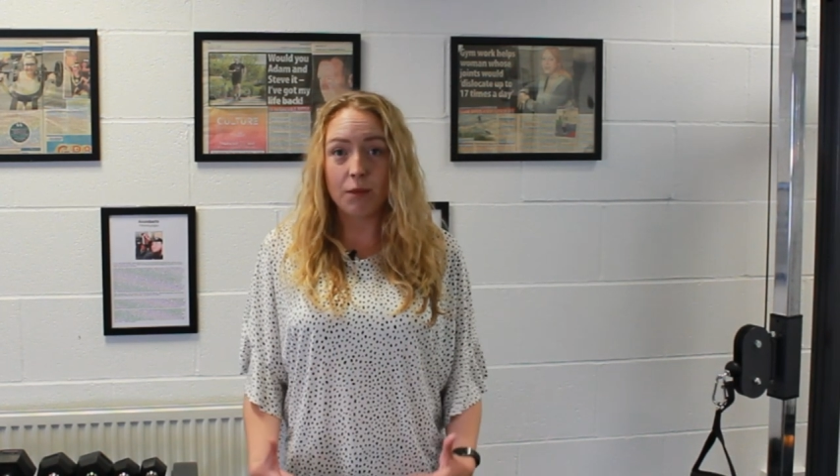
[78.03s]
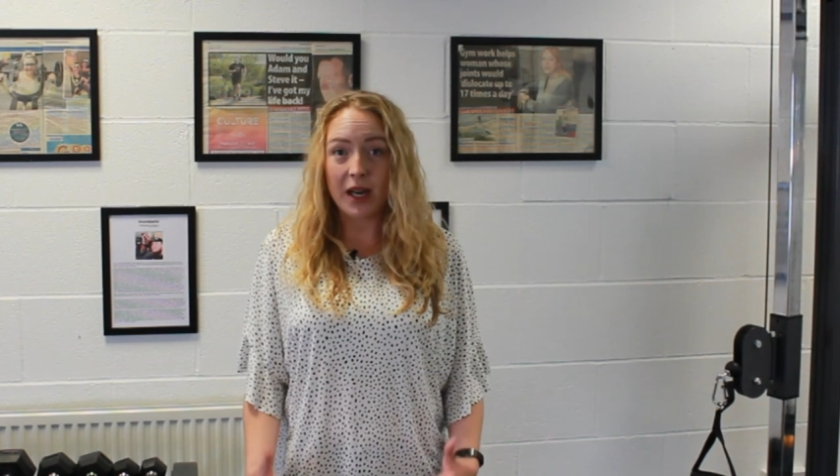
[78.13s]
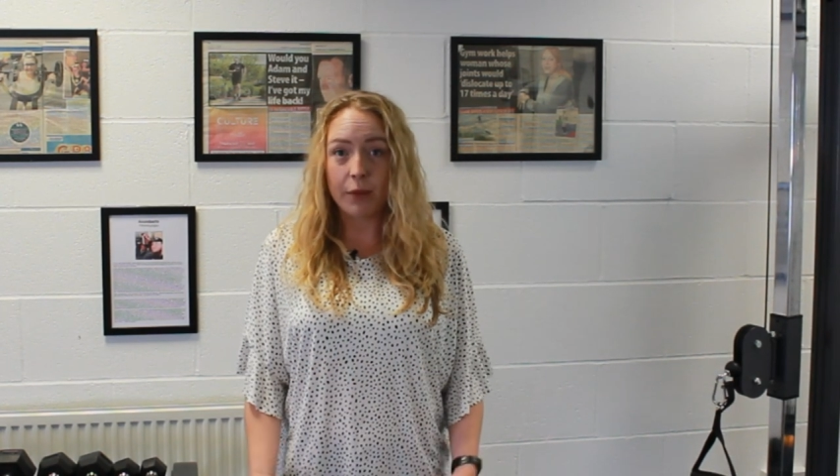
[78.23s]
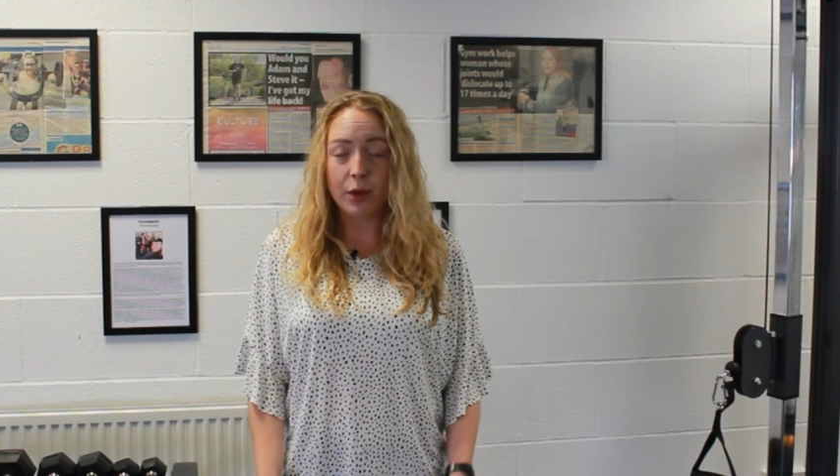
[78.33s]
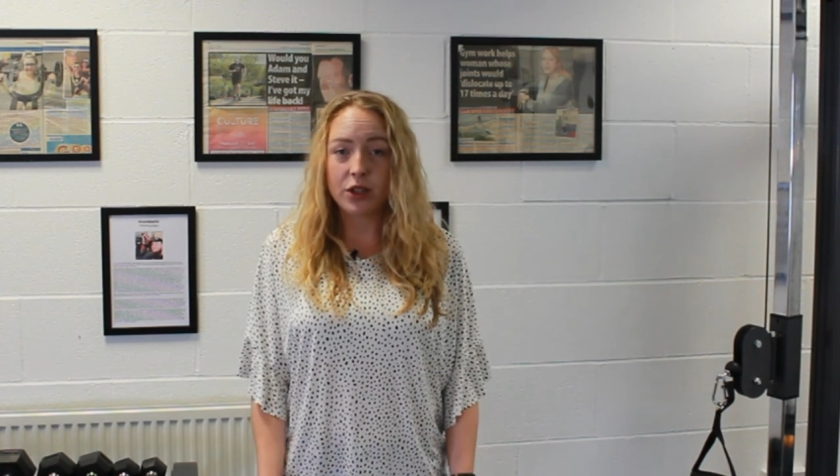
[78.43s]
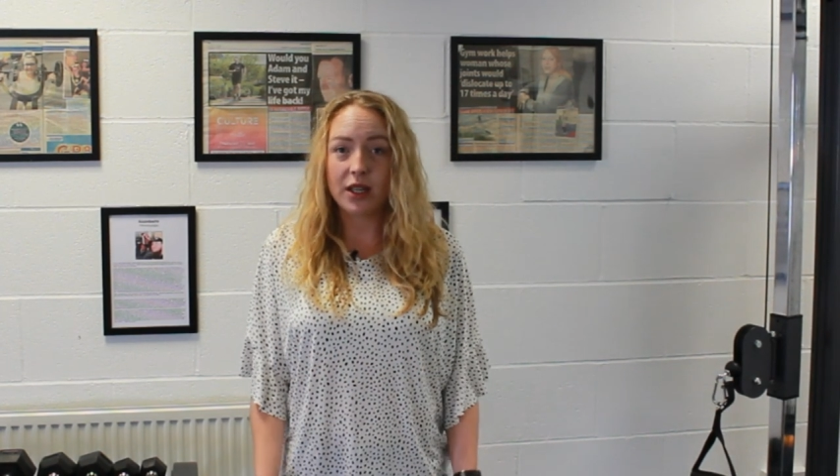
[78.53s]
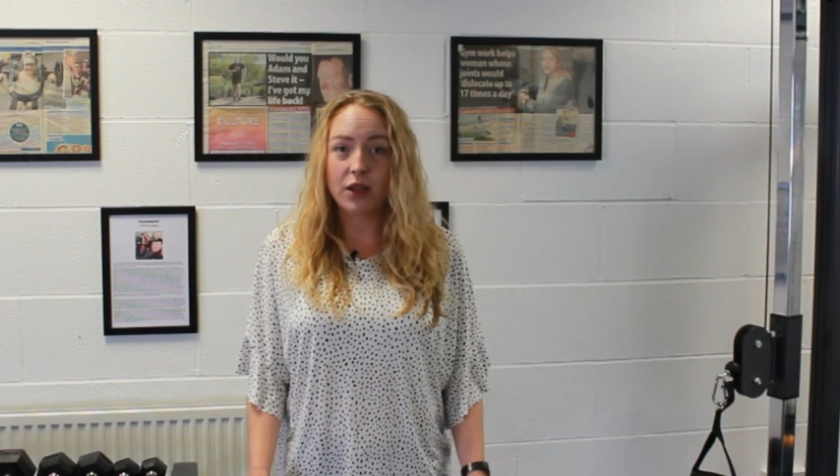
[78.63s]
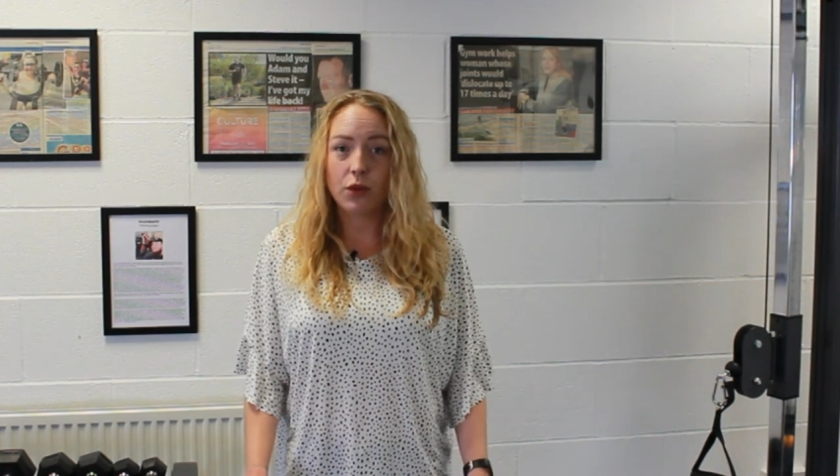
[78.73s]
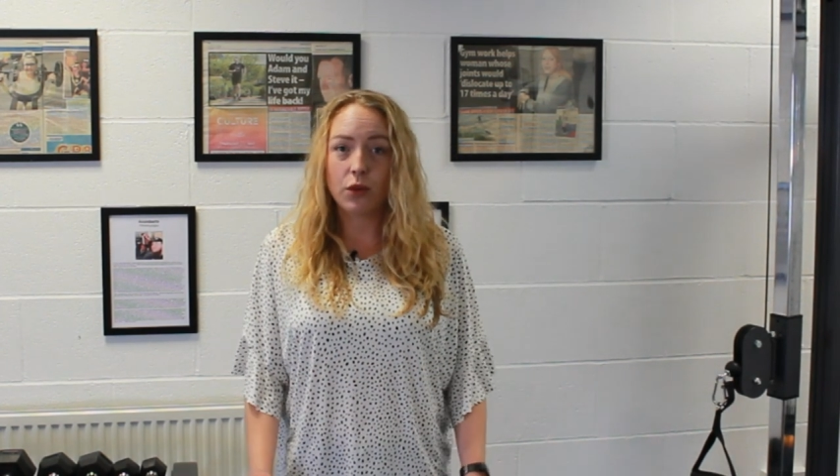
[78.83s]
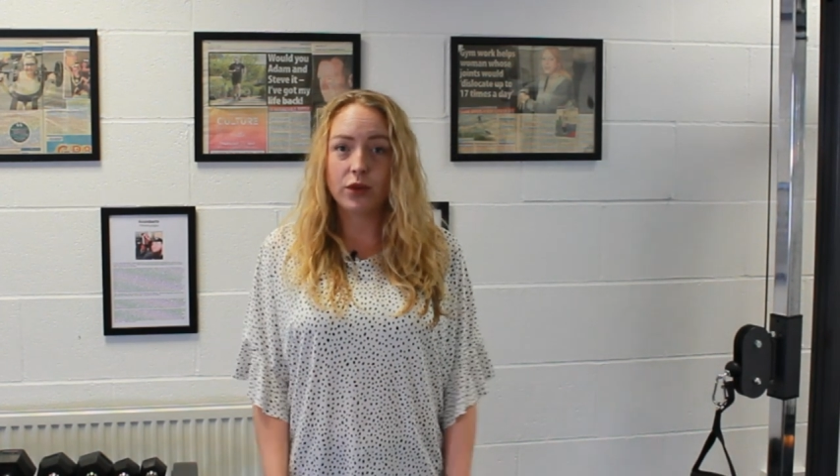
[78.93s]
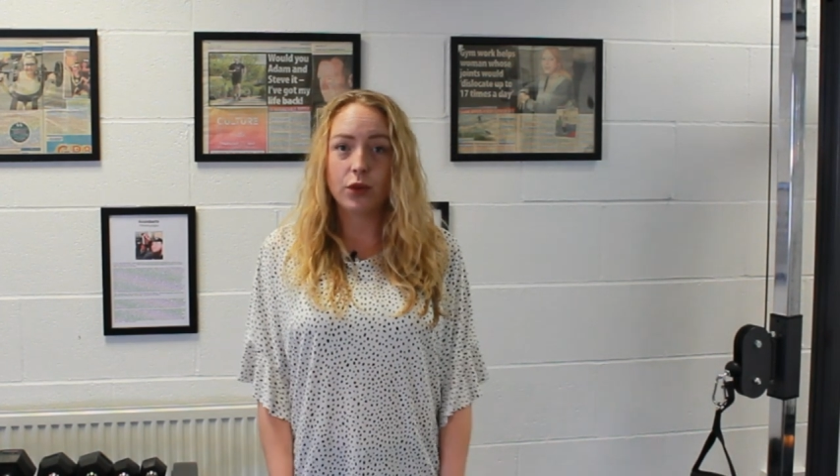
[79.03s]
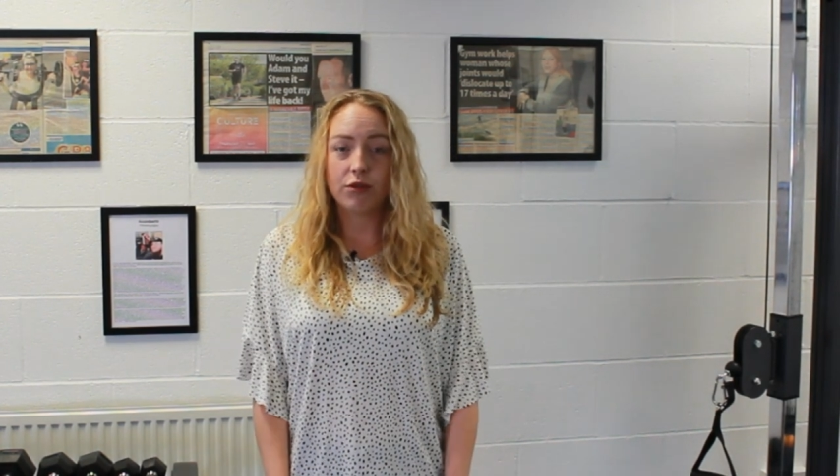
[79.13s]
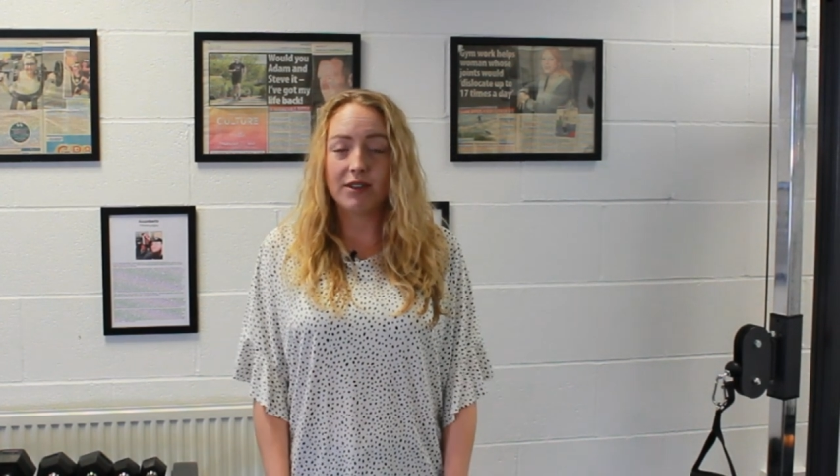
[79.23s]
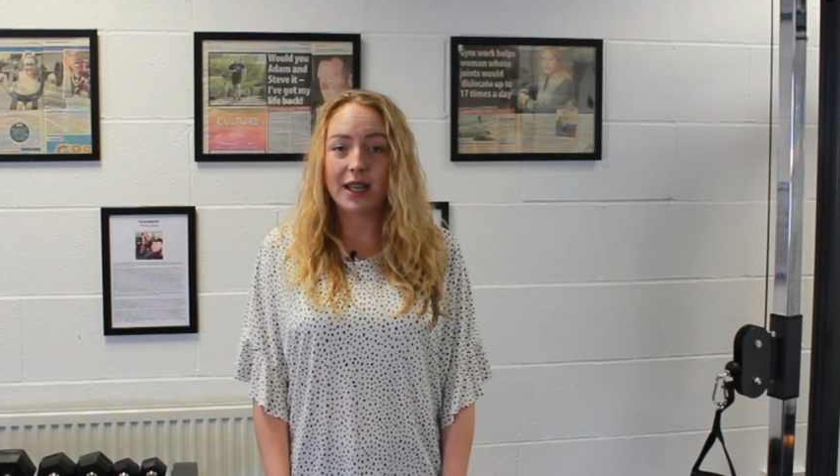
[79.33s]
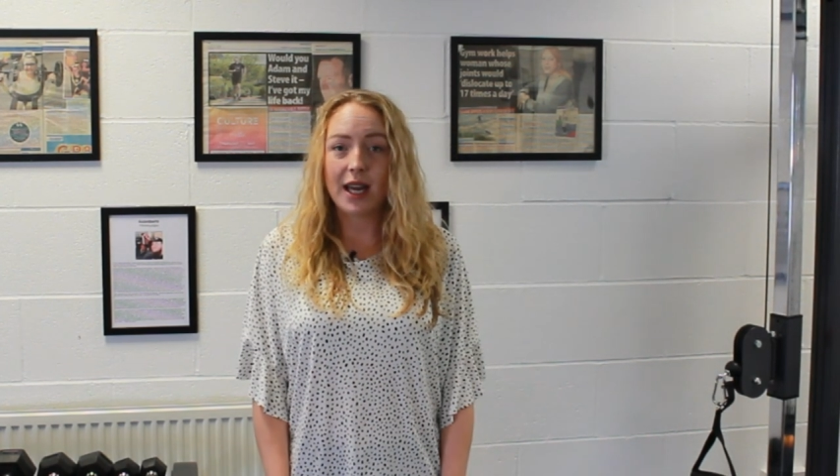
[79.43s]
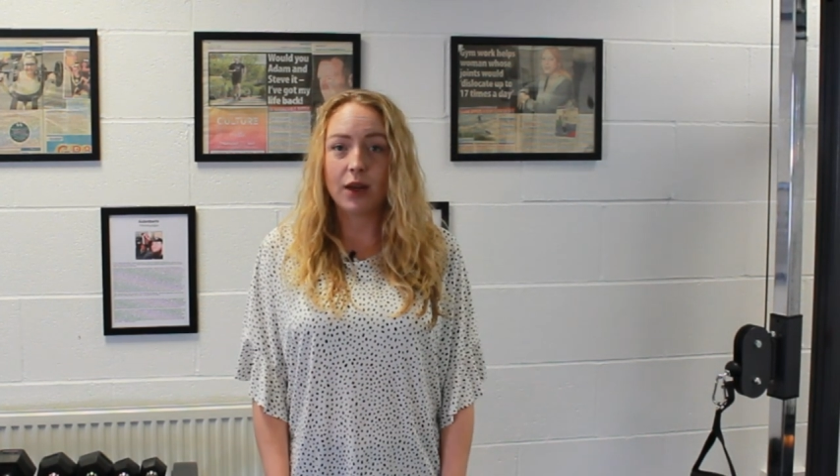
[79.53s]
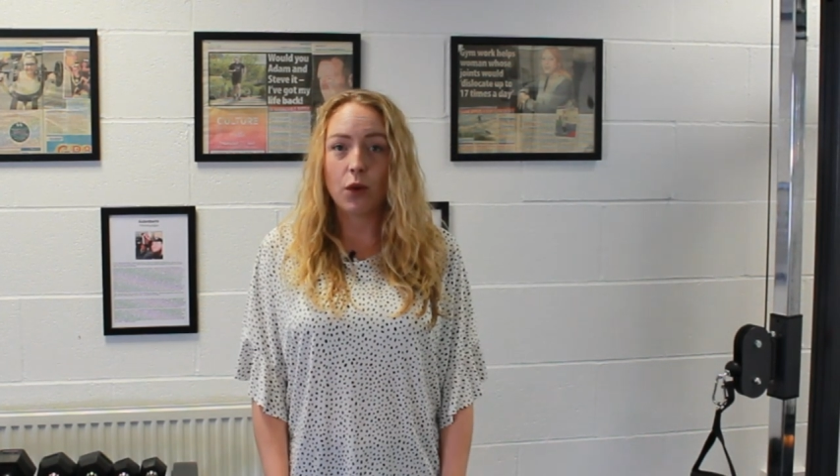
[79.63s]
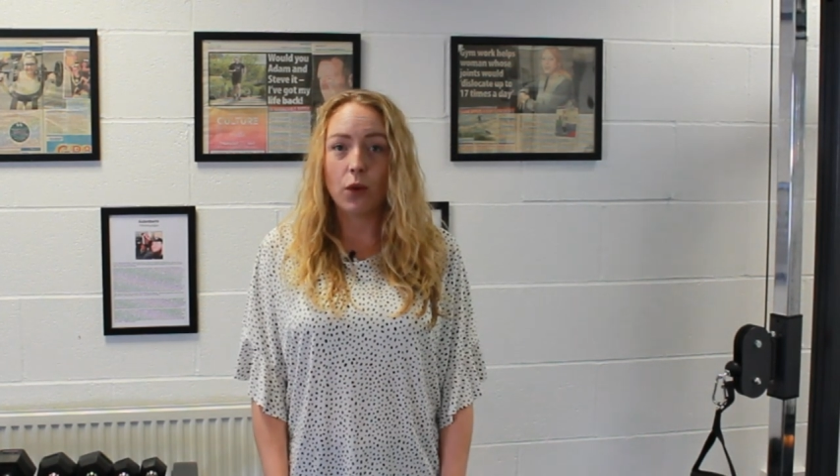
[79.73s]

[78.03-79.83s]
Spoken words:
in my body and also to regain